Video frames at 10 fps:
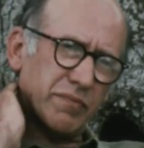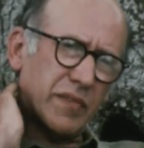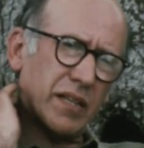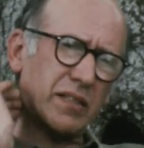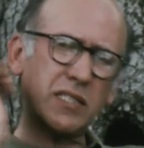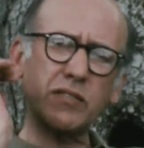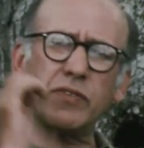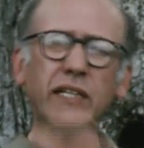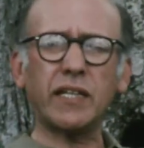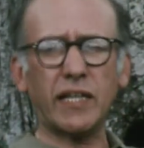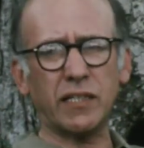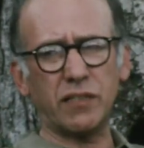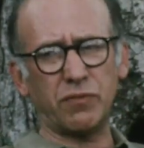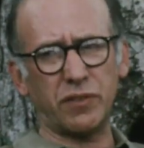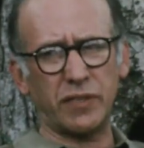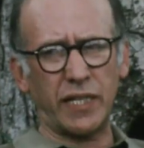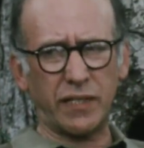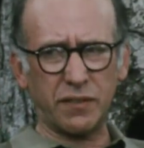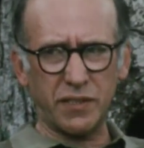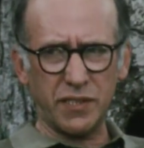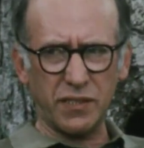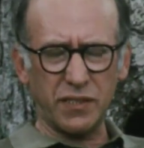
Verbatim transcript: and this is very healthy for an artist